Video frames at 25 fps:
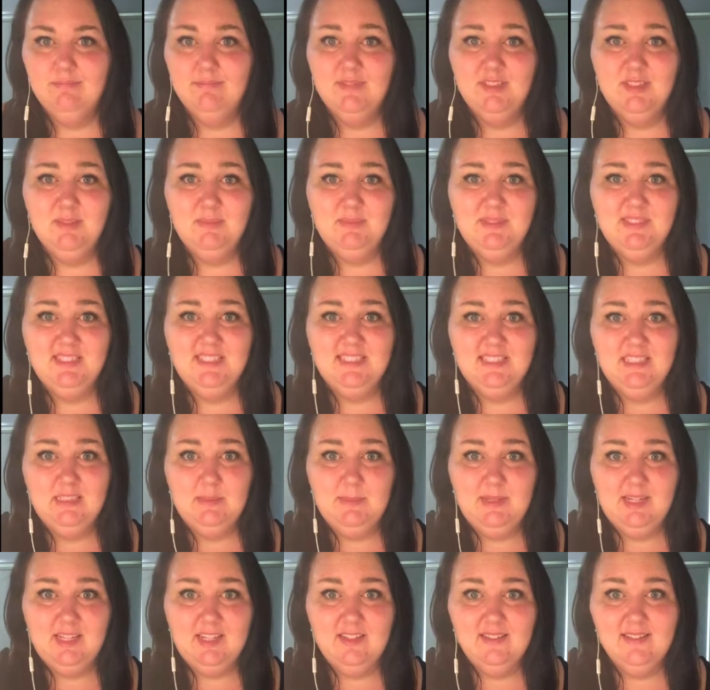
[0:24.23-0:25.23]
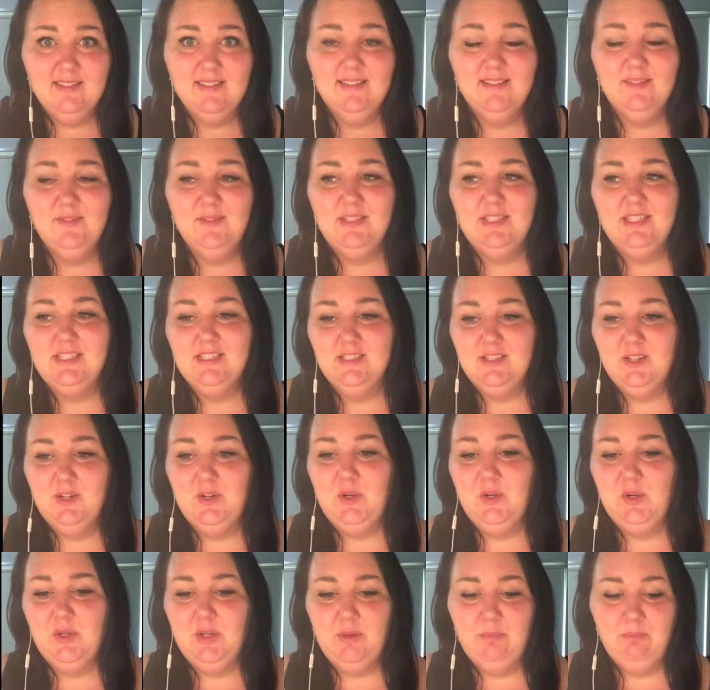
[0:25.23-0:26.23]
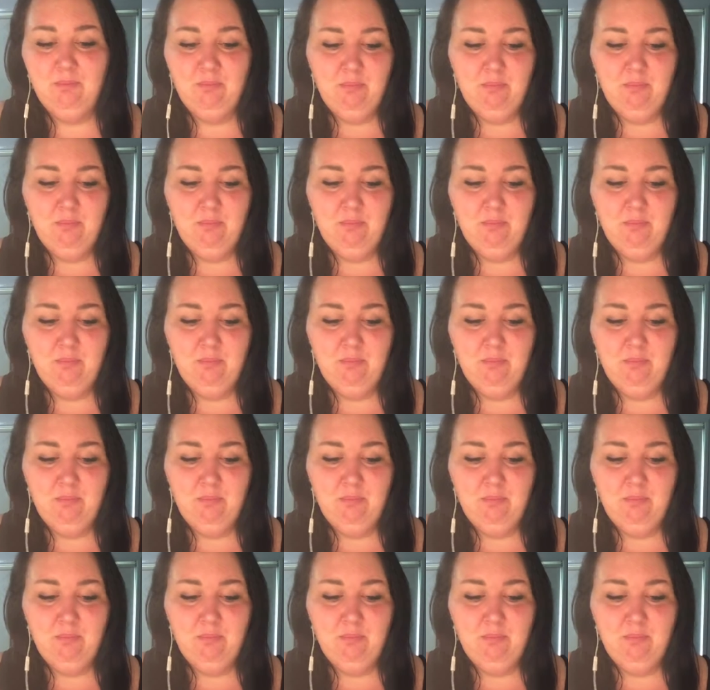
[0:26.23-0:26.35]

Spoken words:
obsessed about it, which is not good.